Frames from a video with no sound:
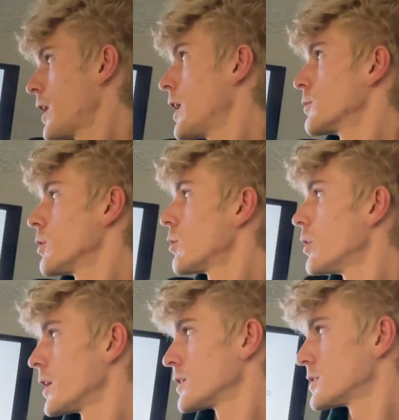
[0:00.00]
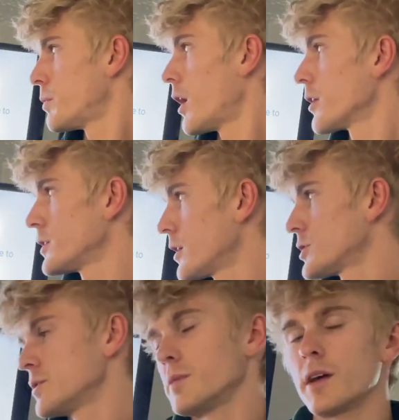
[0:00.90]
And real quick, spot
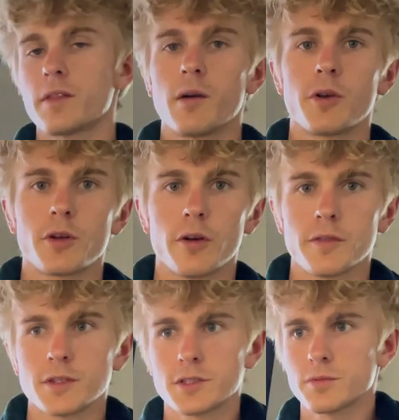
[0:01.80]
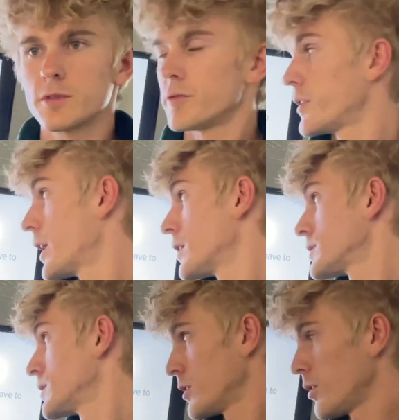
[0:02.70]
reduction myth. I want to go over this just real
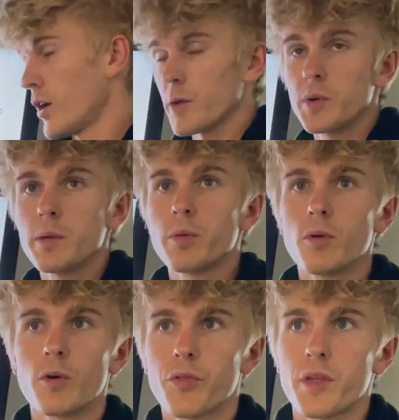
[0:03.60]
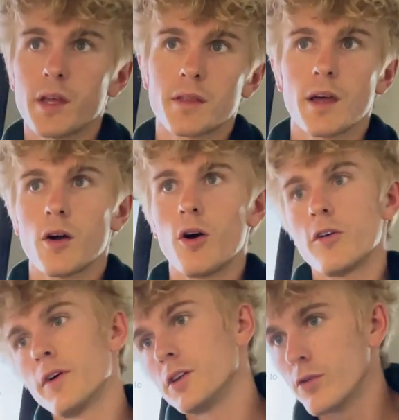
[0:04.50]
fast. So a lot of people think that,
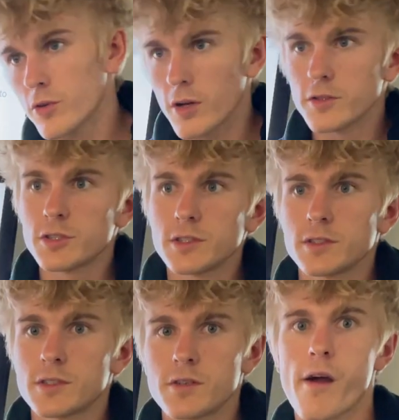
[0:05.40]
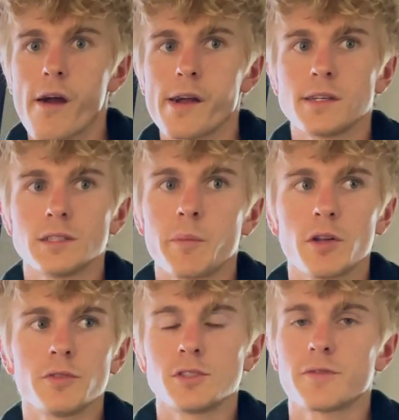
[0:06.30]
if I do crunches, all right, I'm going
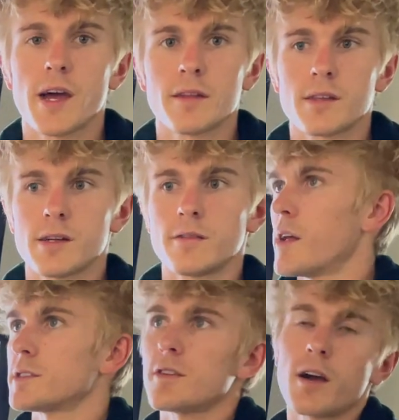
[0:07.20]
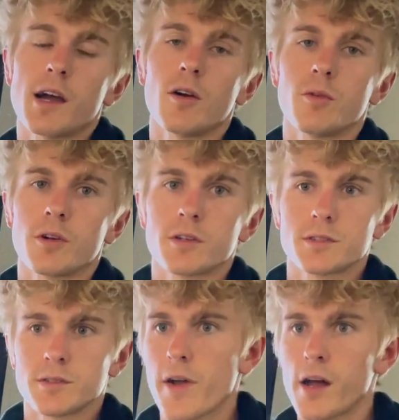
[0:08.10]
to lose fat there. That's not how it
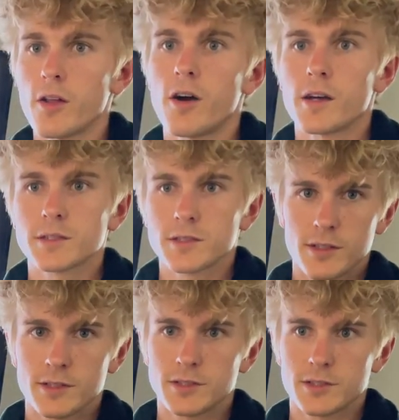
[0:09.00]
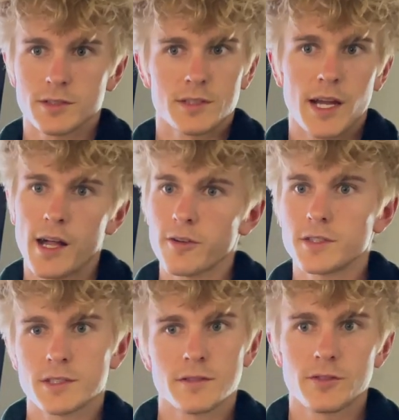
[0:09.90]
works. Fat loss is just
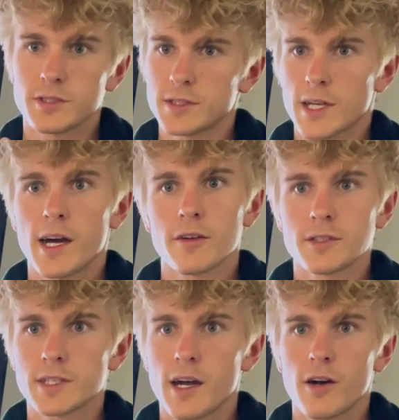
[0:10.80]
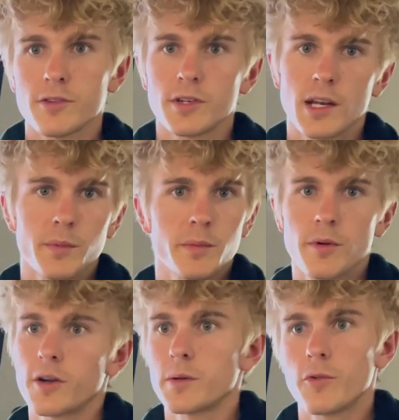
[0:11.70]
calories in versus calories out. You got to be
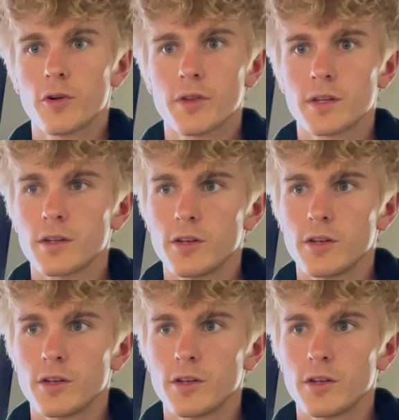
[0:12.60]
burning more than